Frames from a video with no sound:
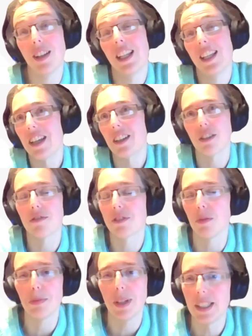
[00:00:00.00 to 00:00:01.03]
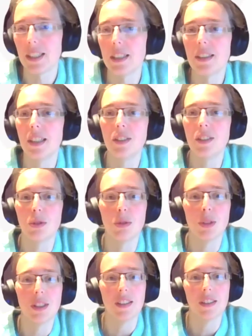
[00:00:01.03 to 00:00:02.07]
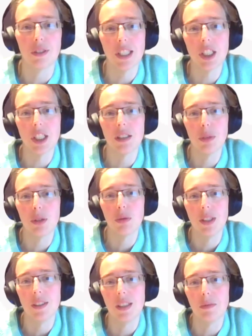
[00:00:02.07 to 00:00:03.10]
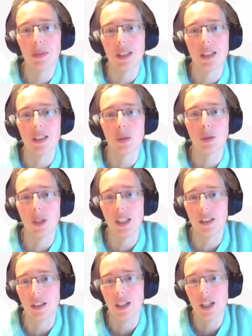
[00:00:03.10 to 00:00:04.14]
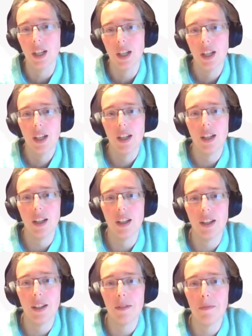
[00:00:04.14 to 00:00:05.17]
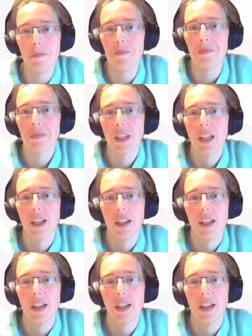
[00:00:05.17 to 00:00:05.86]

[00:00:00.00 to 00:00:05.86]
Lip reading: layer of complexity to the interaction between teams as well. Do